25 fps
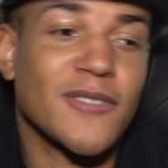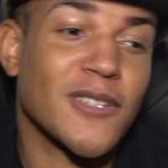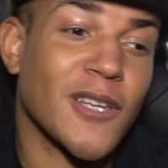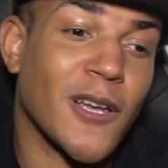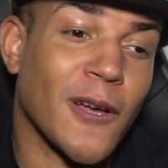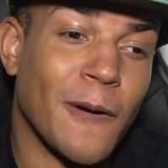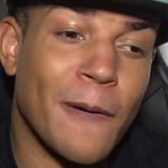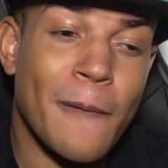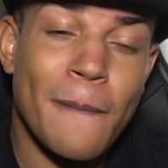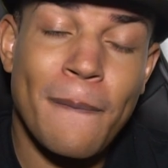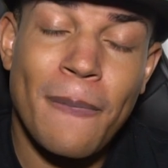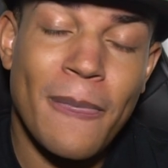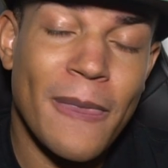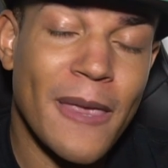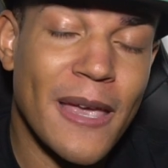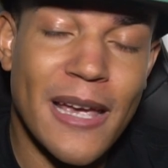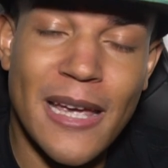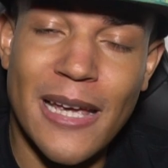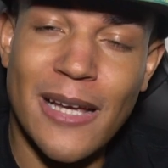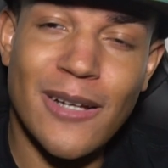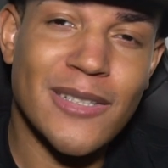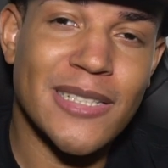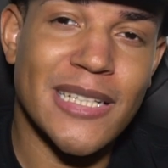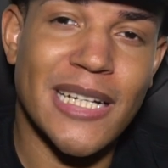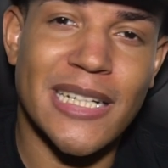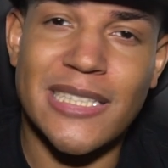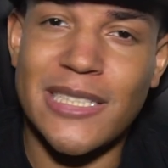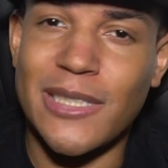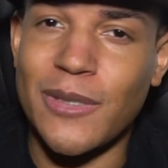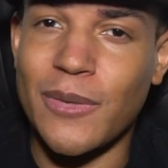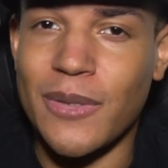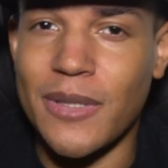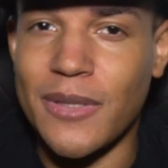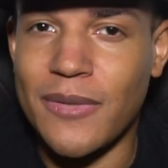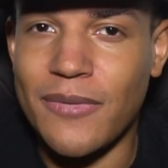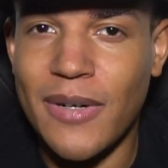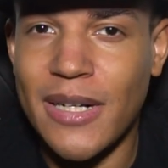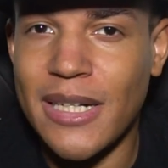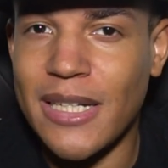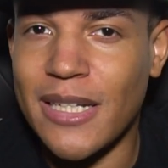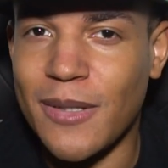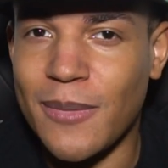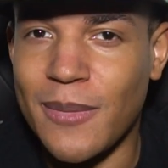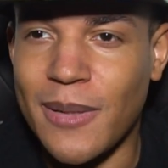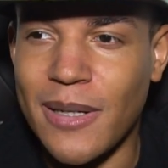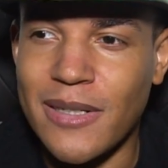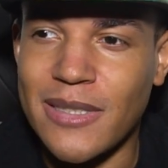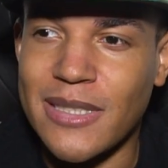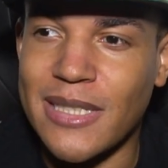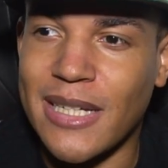So it was actually really funny to
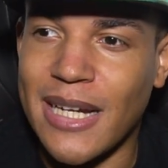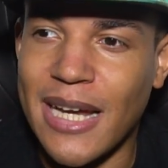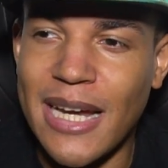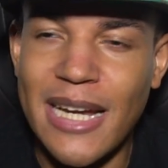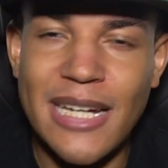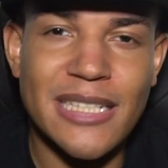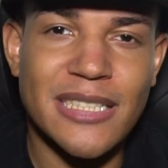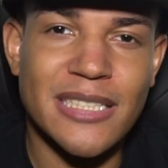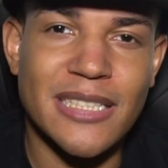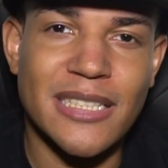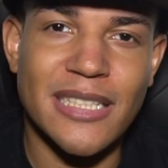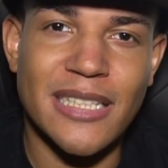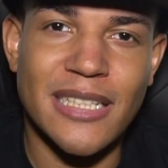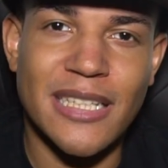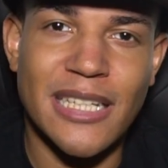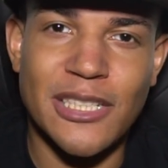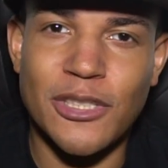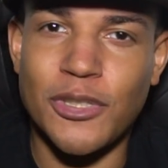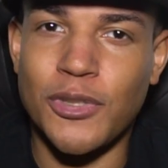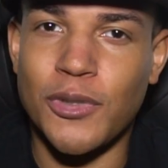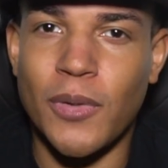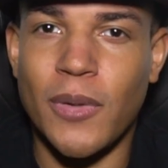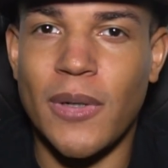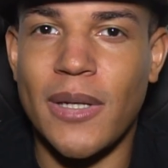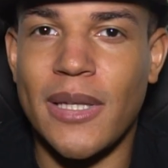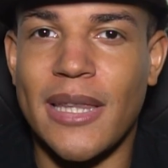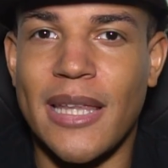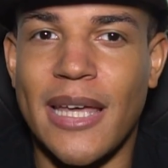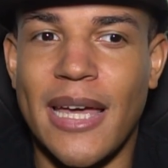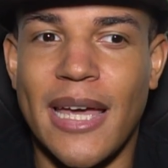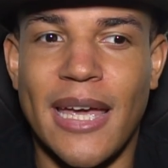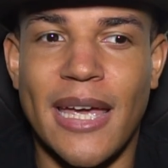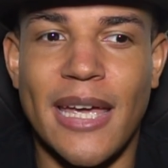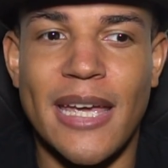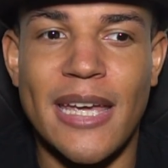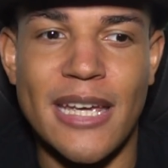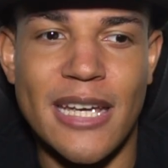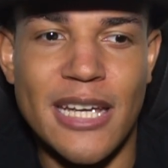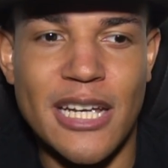me. I was like, I actually enjoyed that